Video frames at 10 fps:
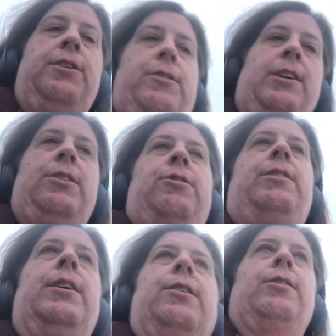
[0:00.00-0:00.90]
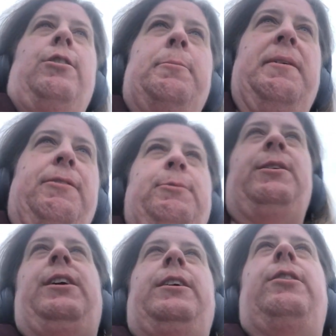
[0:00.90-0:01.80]
a great New Year. Hope
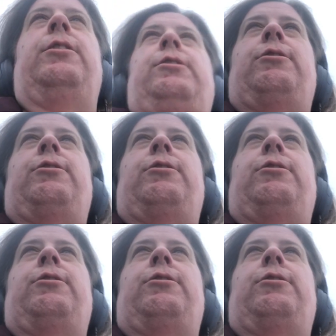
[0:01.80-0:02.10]
everyone had a good